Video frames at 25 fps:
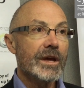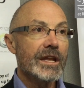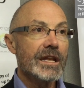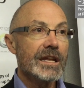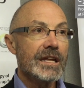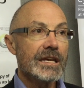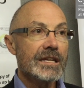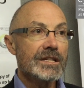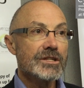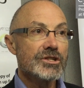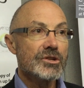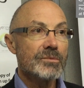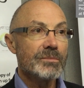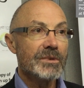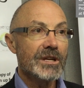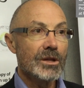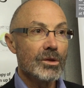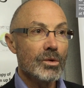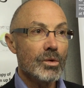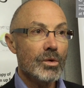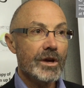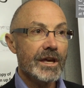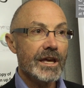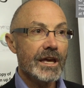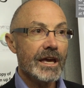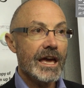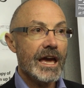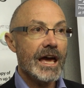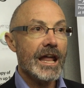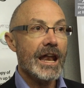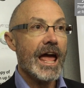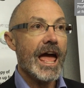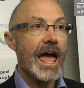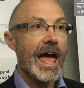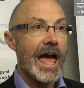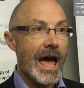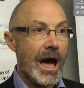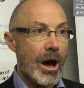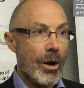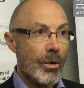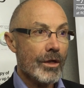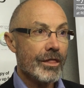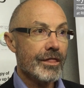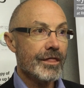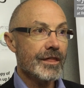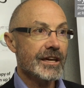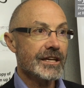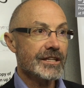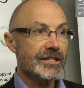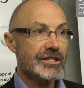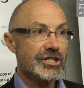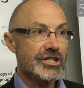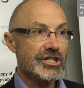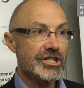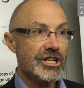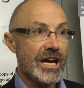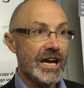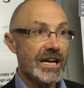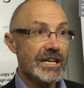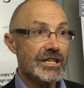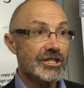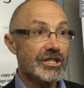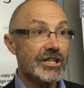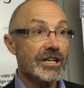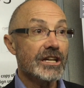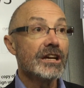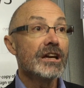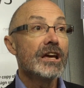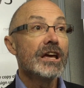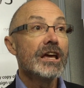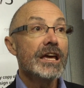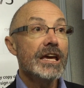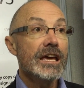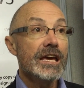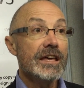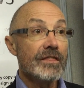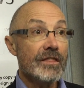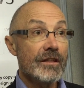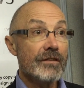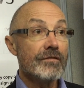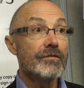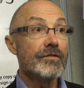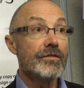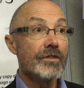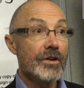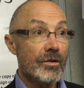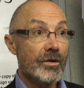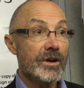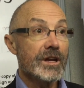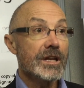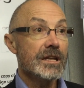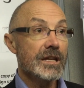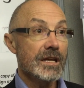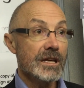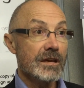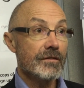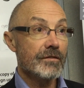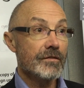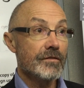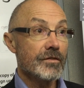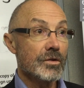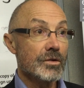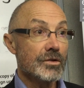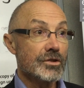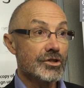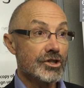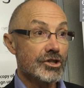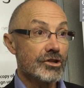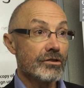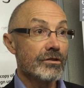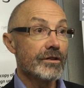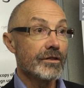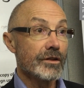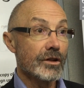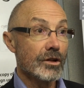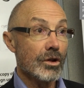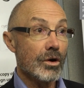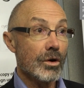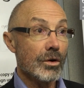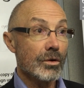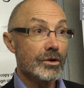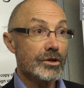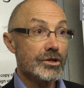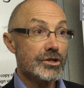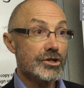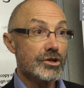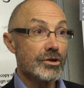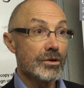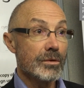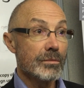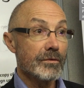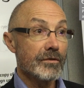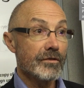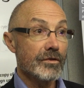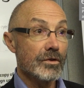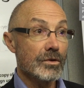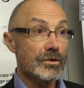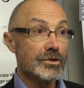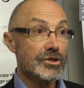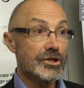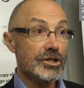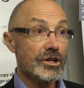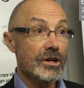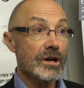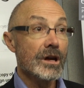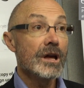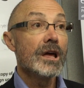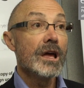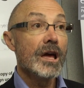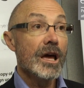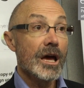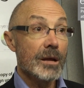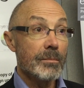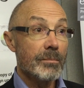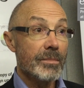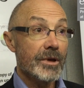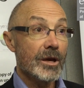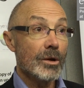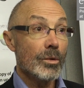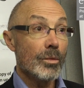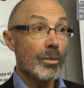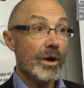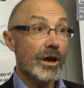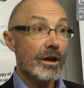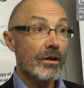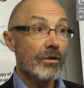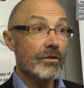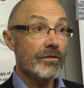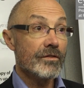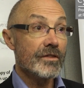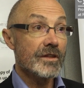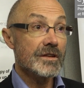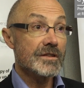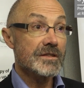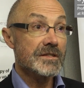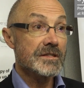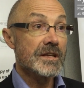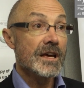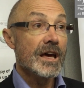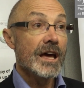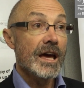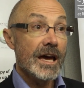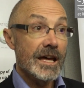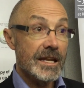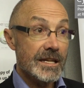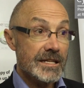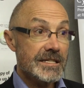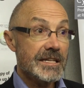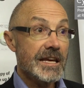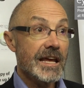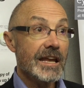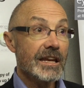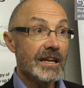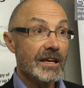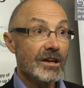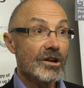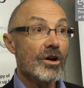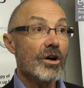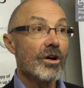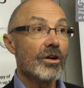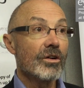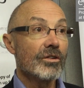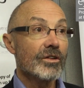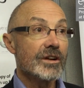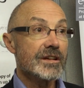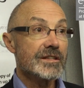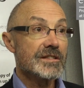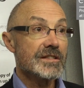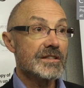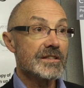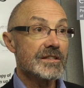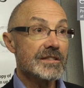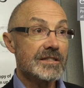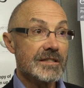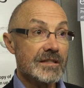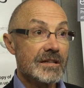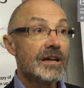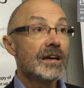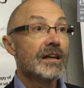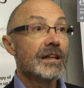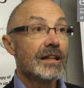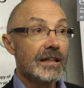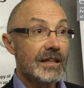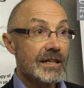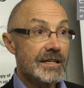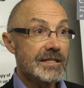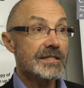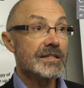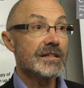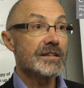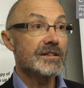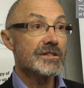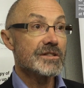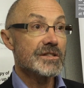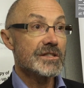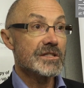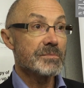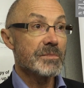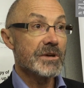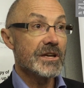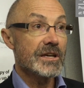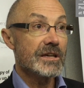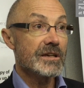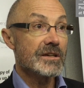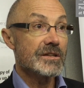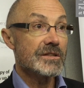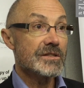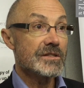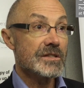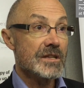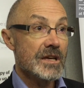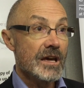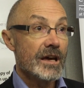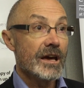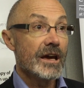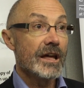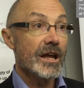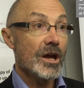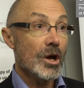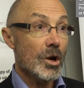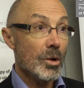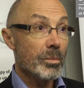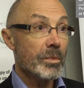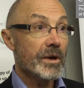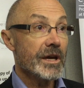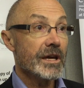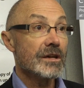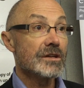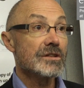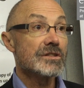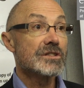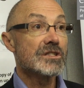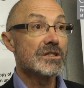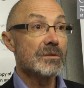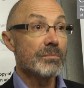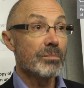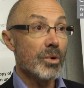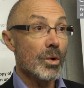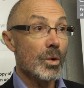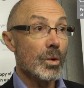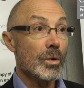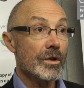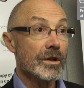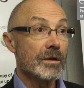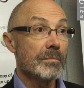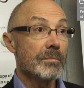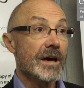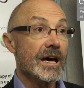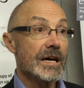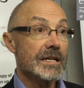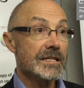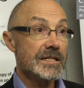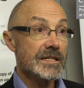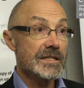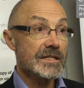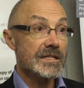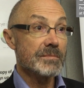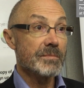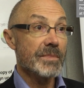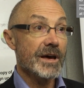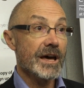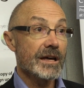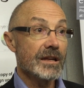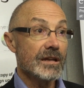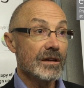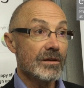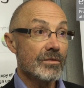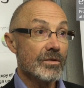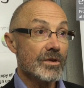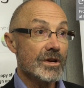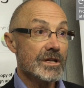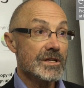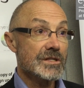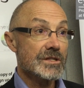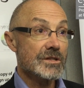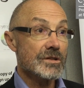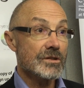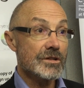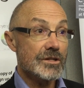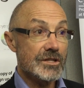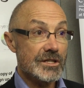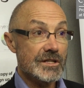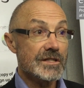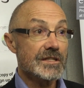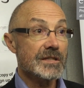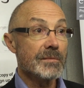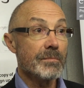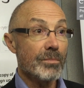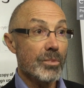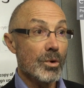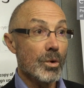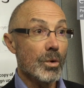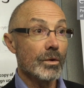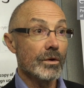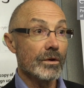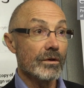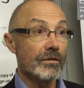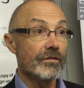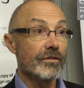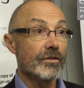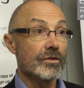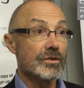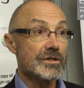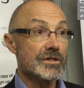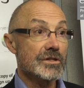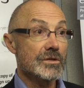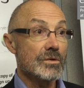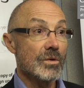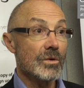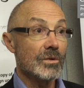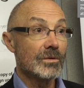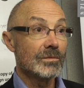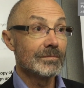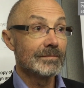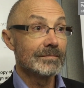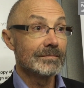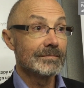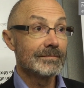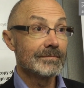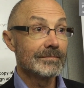we need to be looking at how are things changing in the very near future and the longer term future, and be aware of this, and attending congresses, listening to speakers, and helping support and participate in research is important for us all.